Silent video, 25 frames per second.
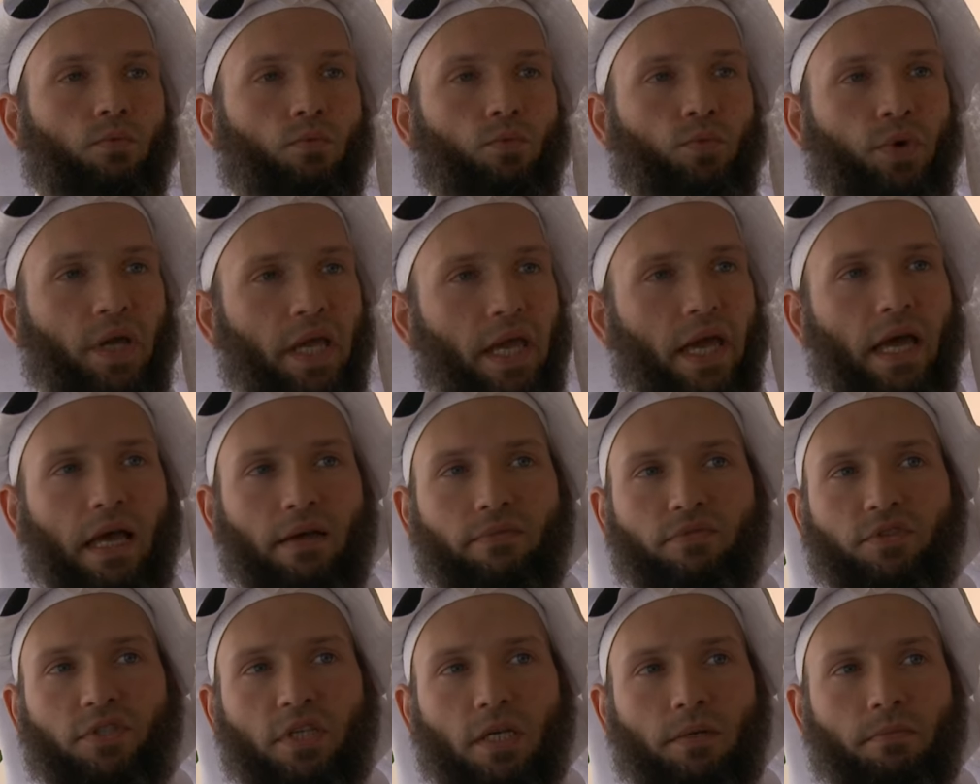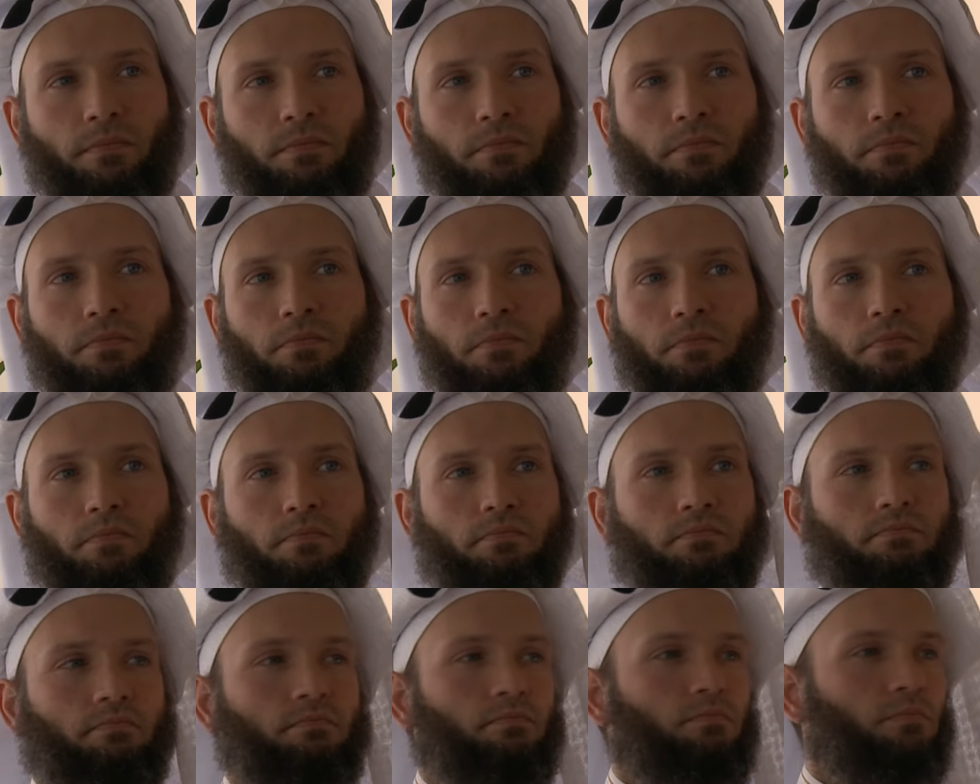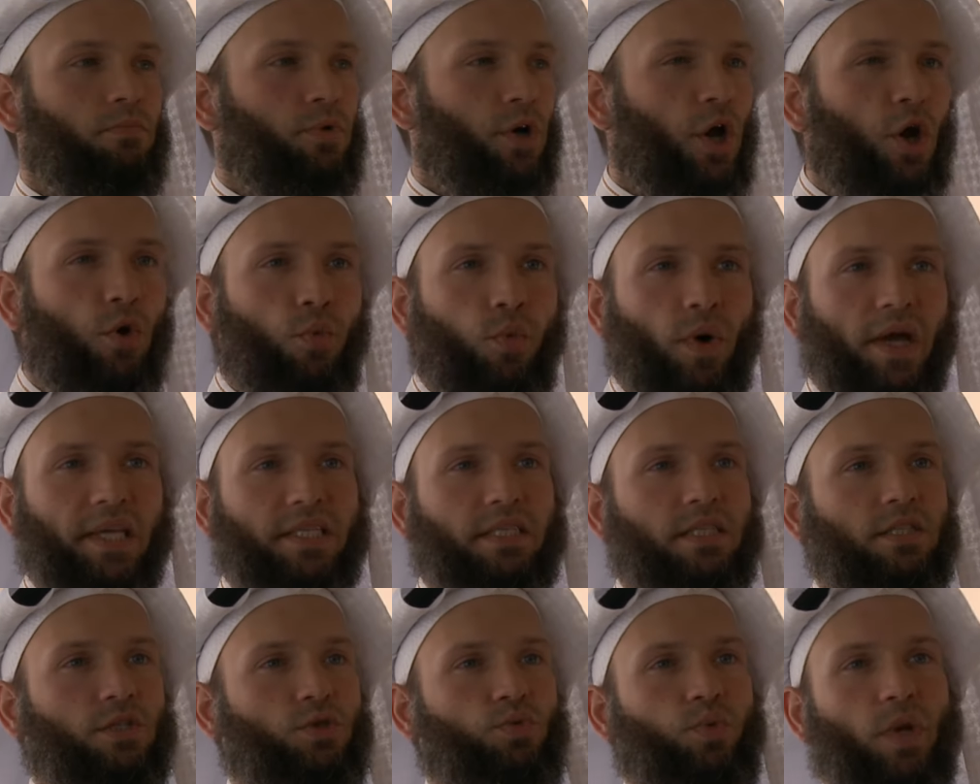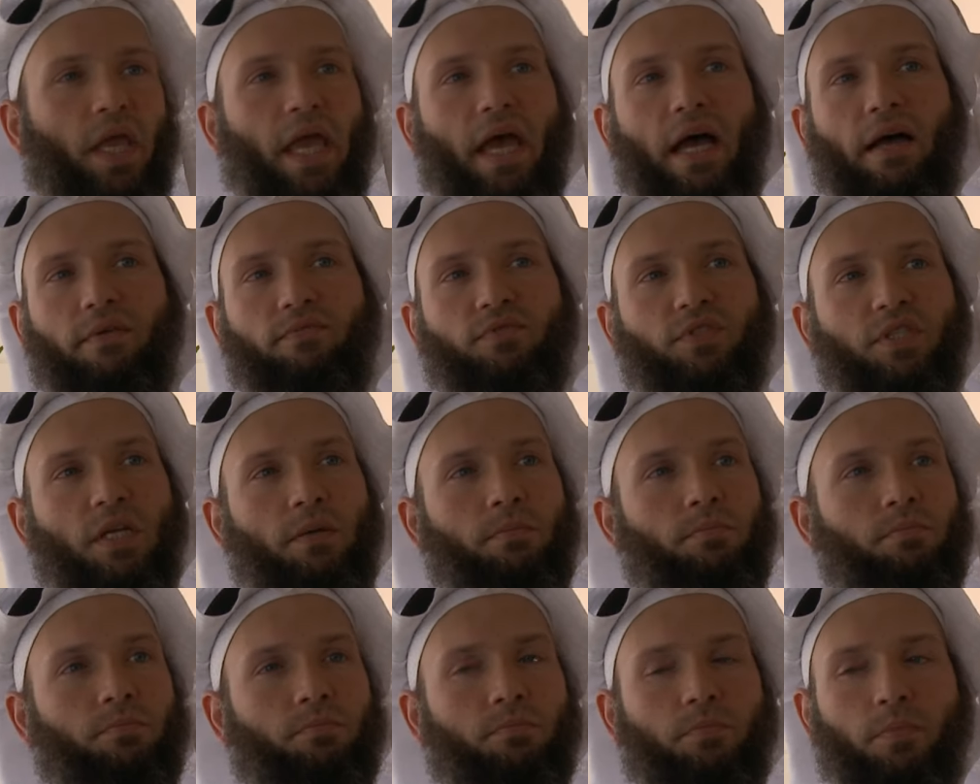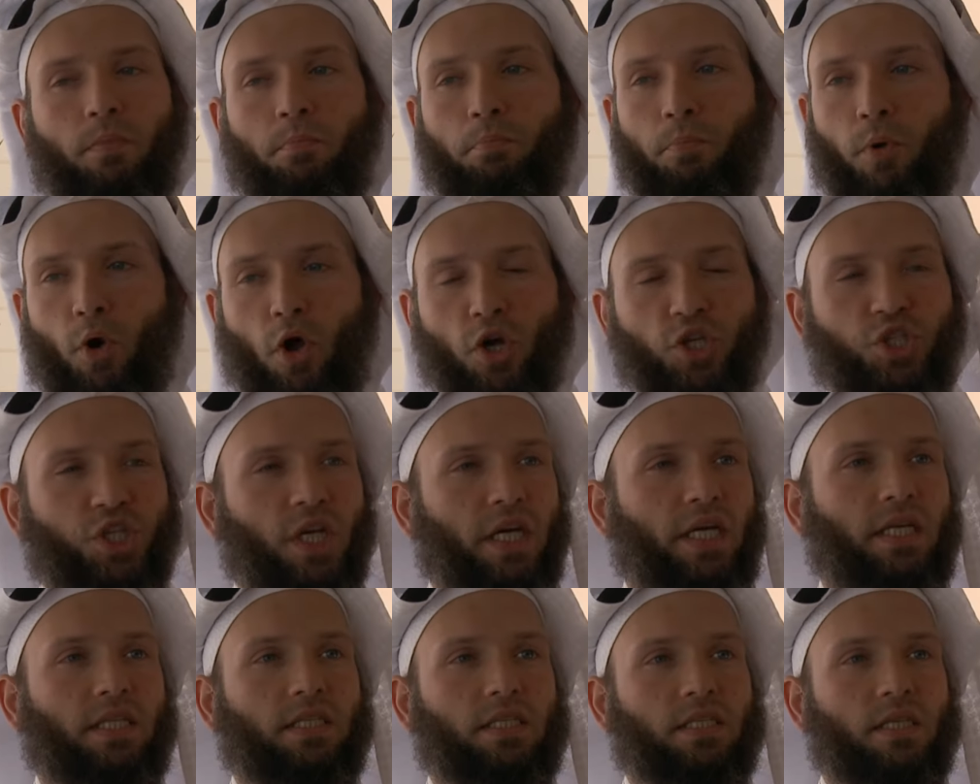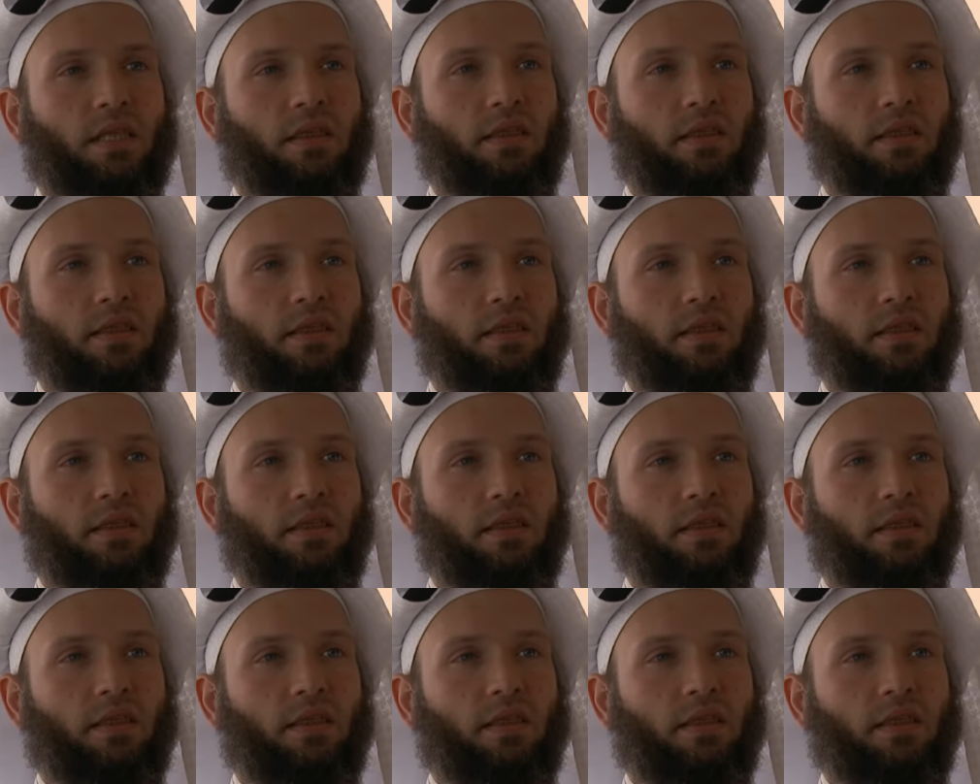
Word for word: we have some requests, we have some projects